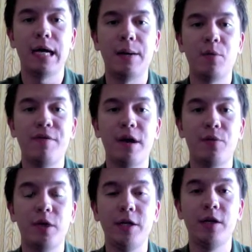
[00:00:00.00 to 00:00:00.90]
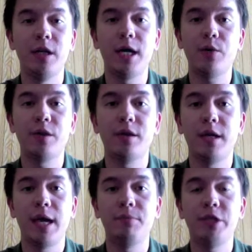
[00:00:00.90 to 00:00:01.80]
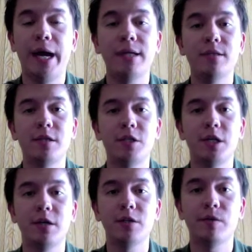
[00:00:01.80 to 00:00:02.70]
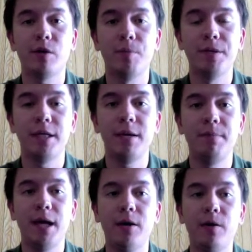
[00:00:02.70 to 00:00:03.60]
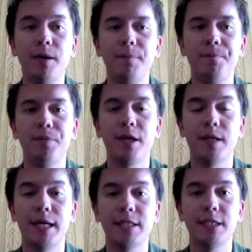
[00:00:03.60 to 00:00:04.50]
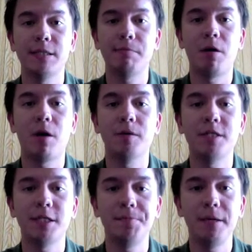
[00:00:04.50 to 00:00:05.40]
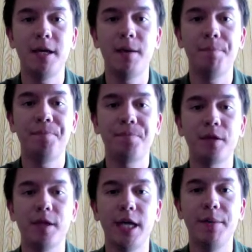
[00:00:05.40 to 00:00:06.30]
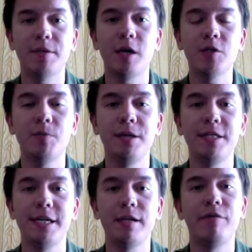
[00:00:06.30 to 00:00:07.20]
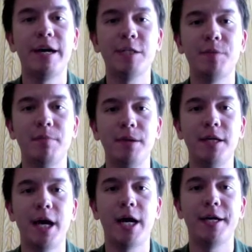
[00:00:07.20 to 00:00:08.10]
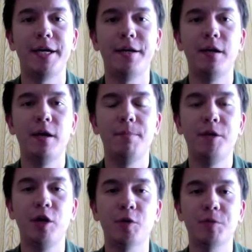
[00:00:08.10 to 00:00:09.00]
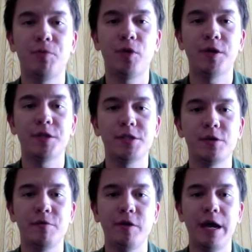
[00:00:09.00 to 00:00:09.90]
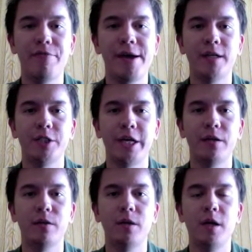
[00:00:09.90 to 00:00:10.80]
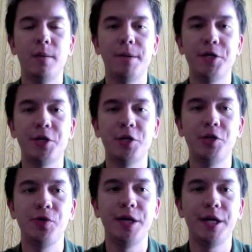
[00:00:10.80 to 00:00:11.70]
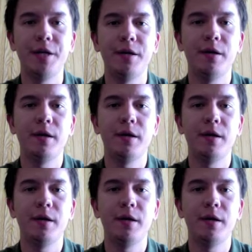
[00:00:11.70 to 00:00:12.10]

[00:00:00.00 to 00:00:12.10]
We've had really good luck with the game chats this year, so we're hoping to keep that going. And like I said, tomorrow at 6 p.m., the game is also being televised by Midcoast Sports. So if you have that channel, make sure to tune in